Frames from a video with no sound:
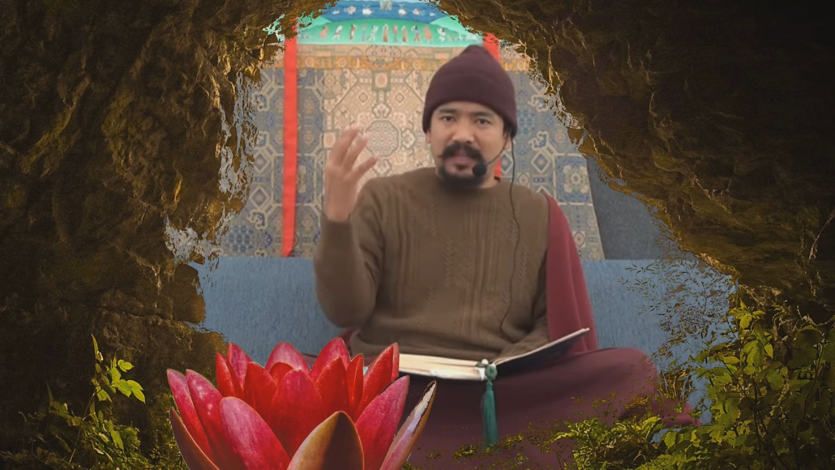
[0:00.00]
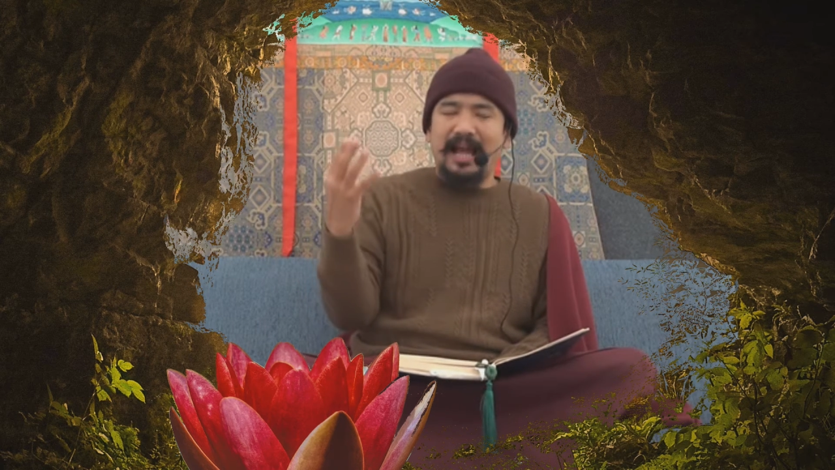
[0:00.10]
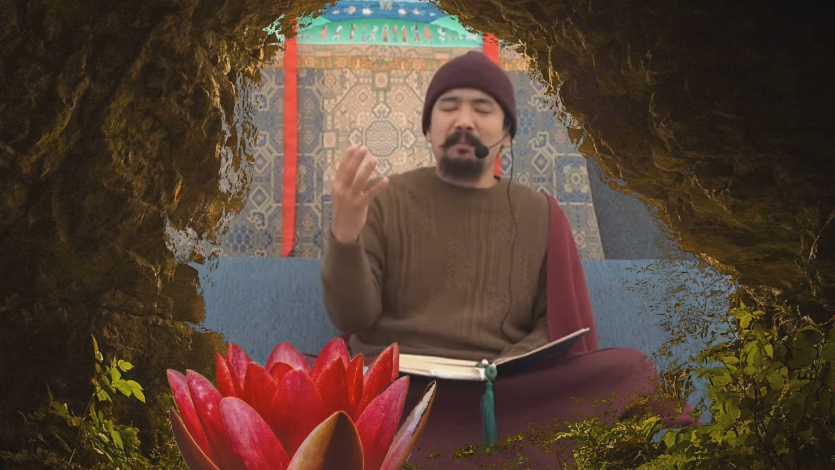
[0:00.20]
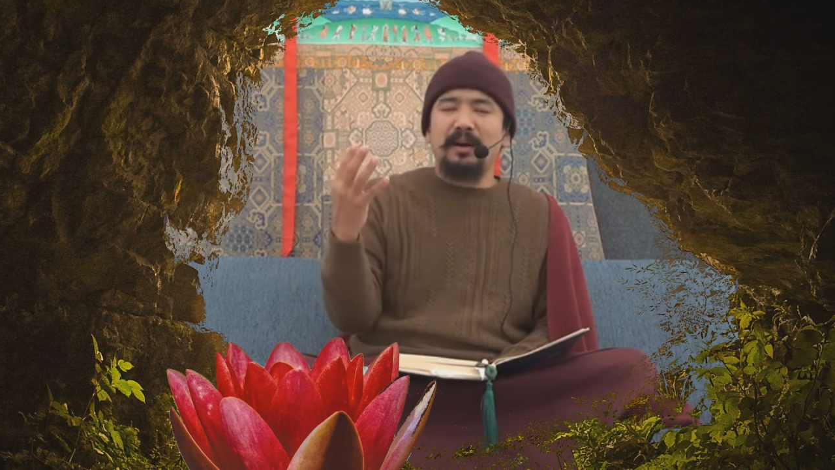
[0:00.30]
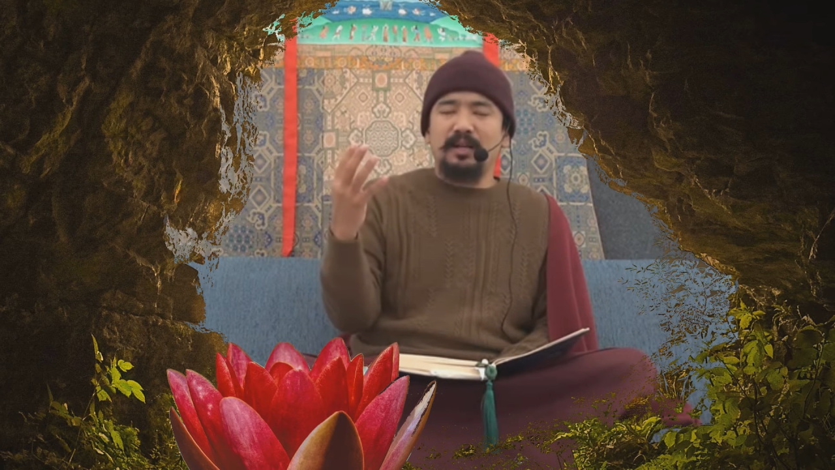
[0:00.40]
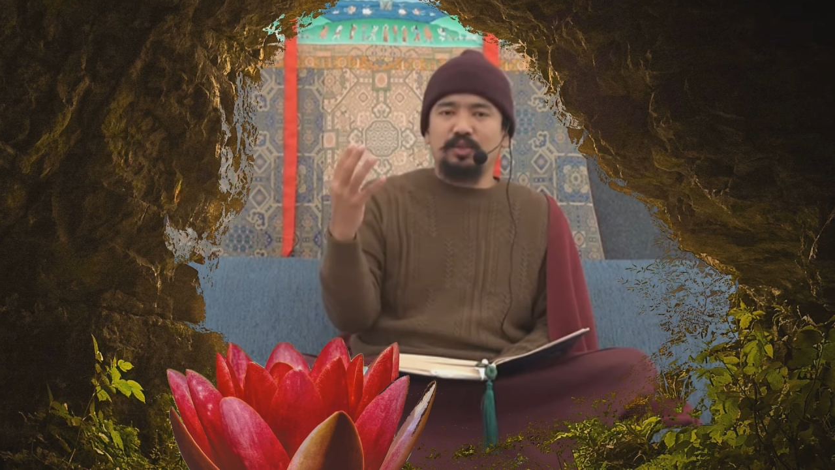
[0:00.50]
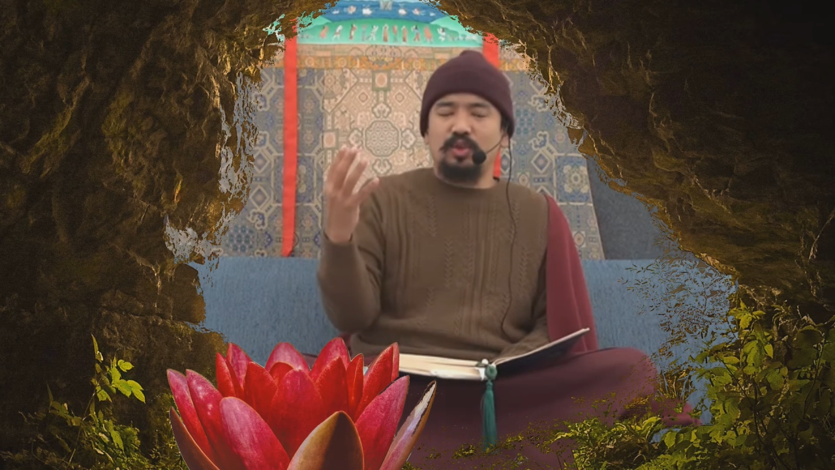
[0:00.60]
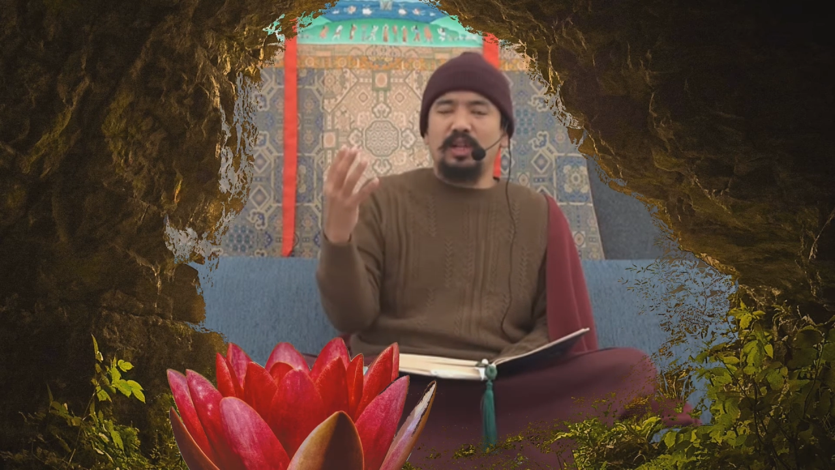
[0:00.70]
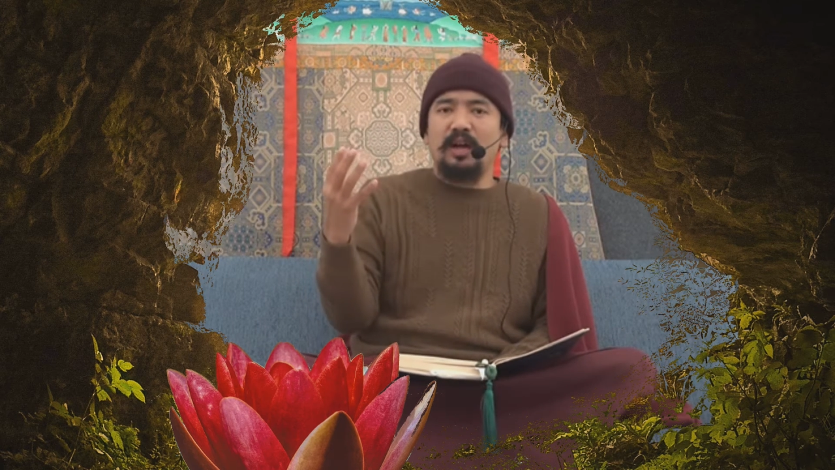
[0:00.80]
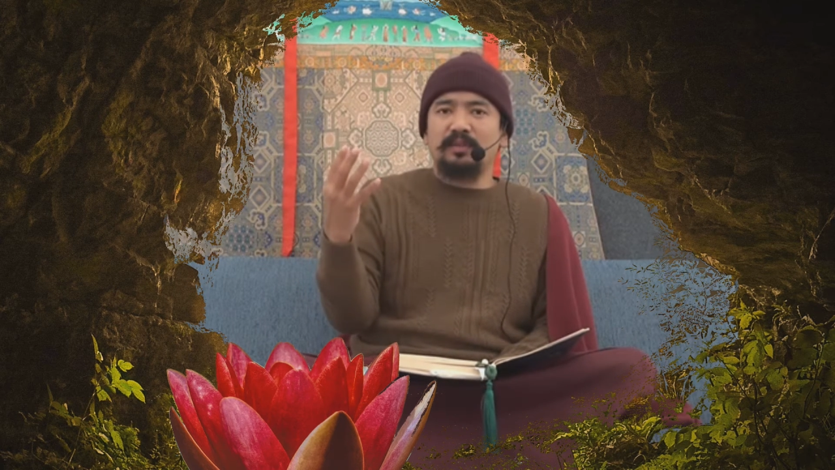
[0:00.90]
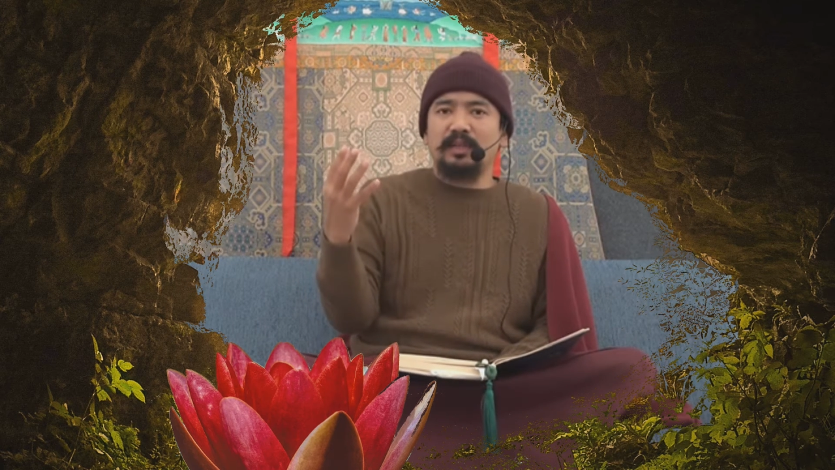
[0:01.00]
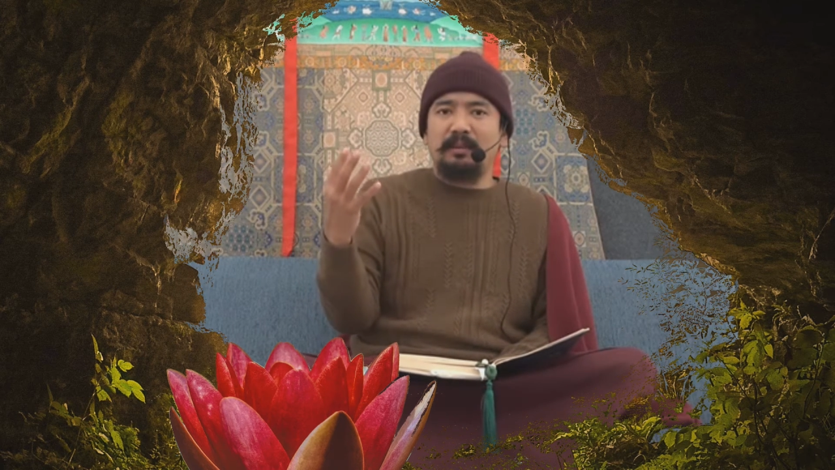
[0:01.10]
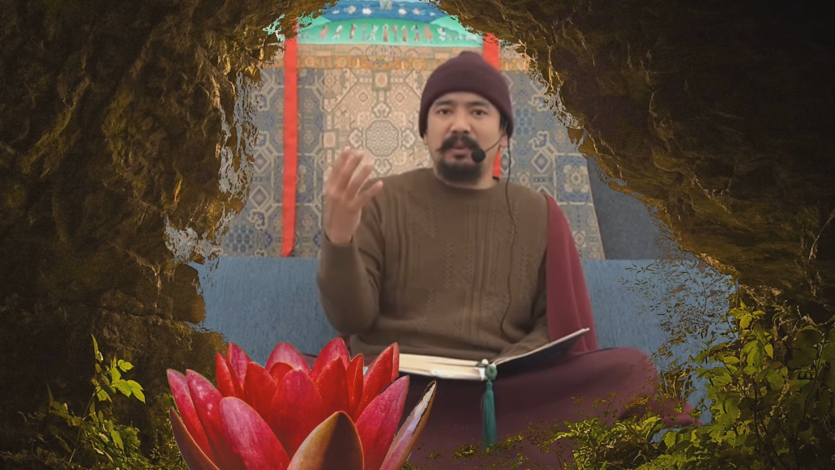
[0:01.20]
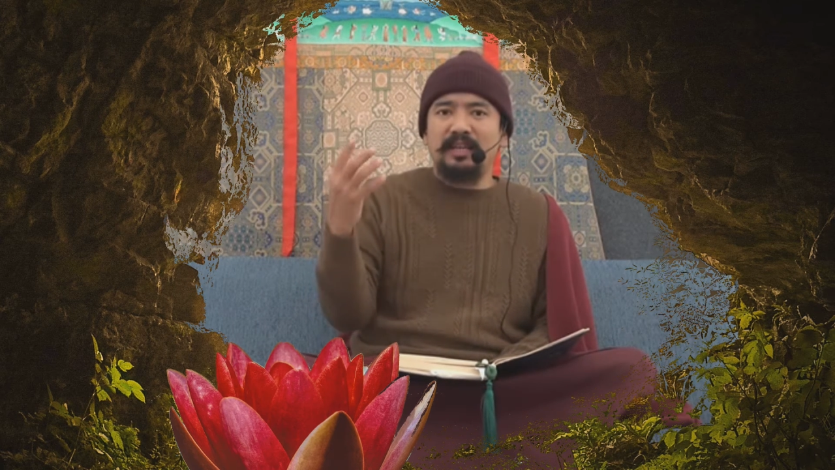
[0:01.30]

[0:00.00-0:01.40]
Lama, so-called outer Lama,